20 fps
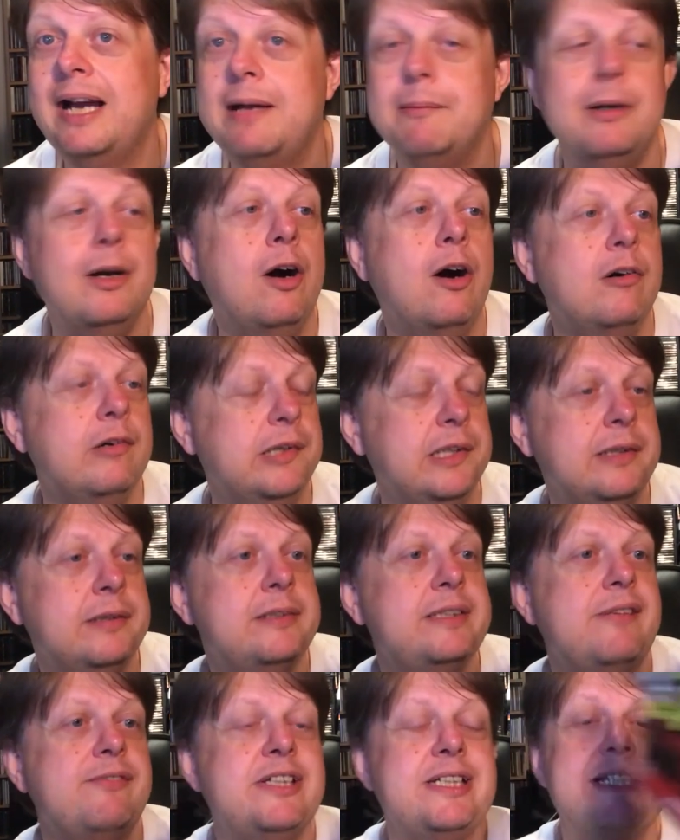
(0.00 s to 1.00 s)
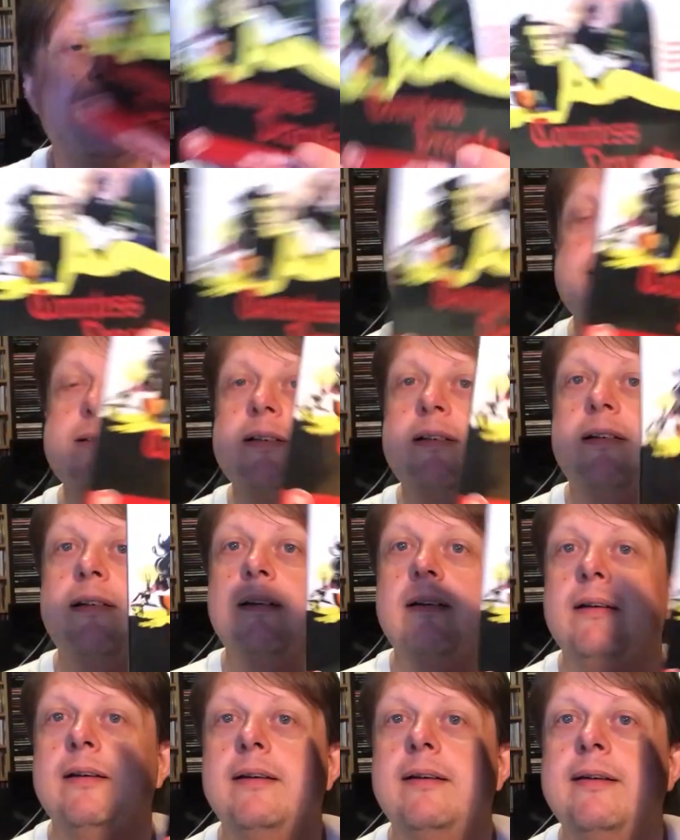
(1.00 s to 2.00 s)
Hammer horror seventies.
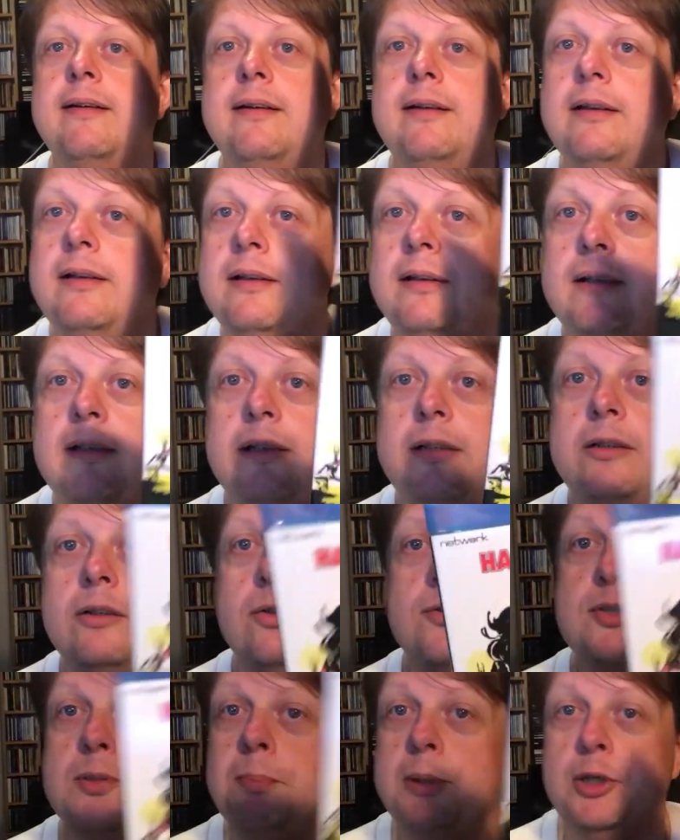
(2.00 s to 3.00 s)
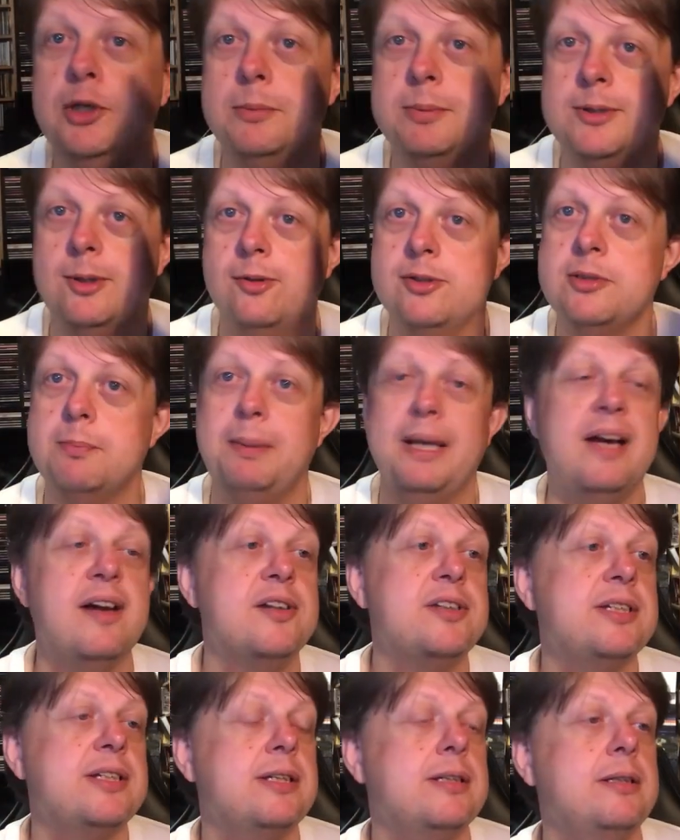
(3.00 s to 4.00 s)
Lots of boobs, lots of
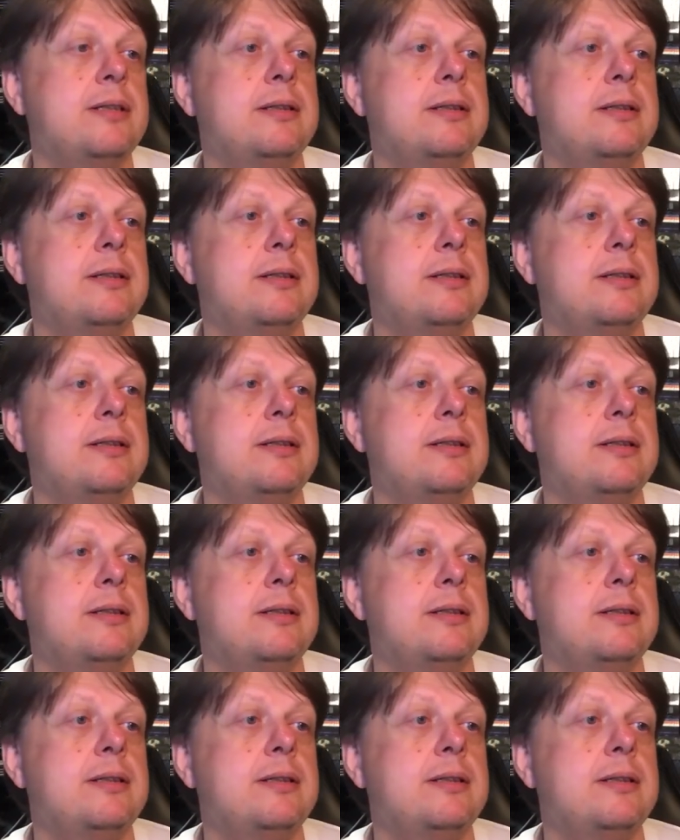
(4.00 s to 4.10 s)
blood,